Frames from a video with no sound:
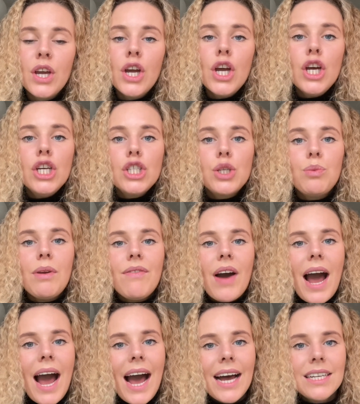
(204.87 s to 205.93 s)
So we've
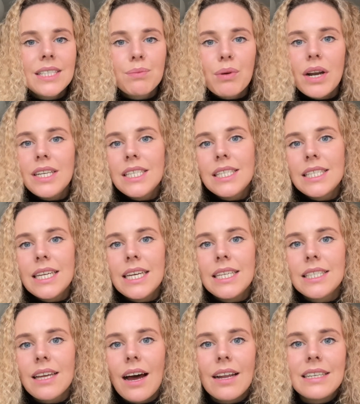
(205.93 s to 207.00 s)
had
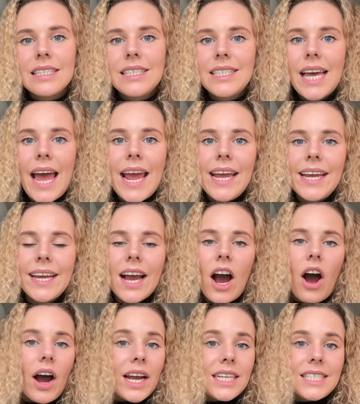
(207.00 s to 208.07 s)
apprentices undertake
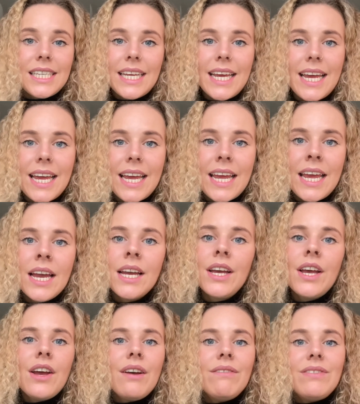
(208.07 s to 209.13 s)
IT,
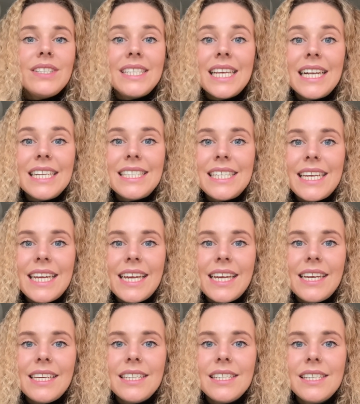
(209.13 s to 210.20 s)

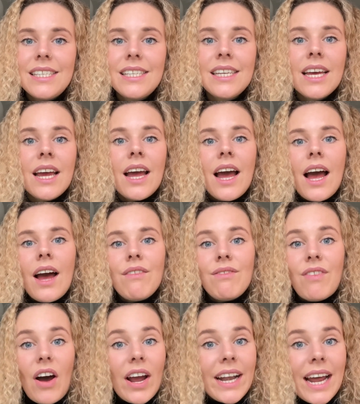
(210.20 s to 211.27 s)
facilities,
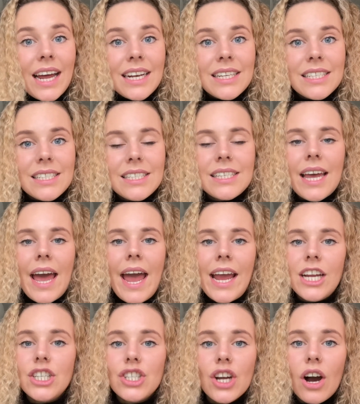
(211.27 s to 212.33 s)
finance,
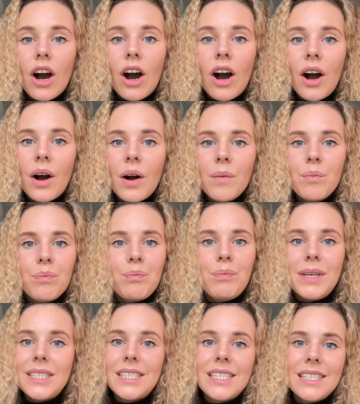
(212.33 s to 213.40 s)
HR,
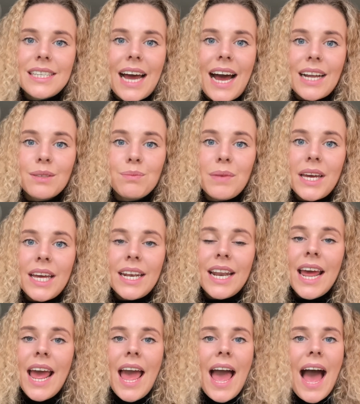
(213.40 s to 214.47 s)
business admin,
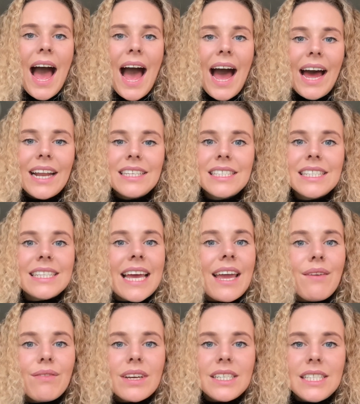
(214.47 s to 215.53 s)
and
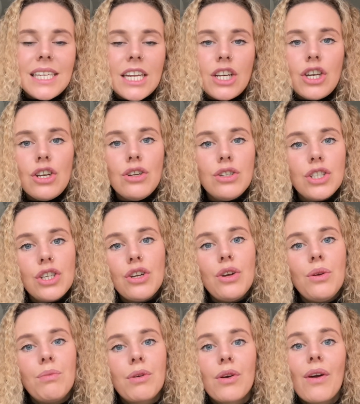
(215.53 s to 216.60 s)
they've continued to
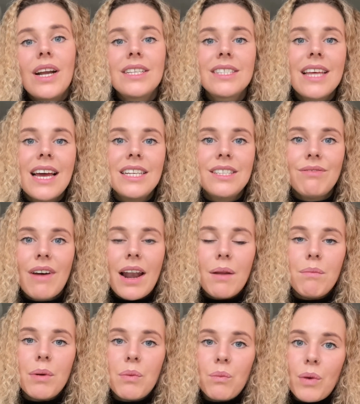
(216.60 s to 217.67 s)
progress their
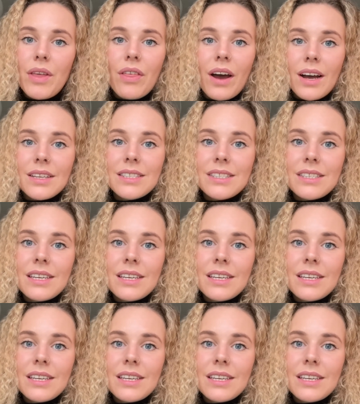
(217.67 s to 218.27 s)
development with us.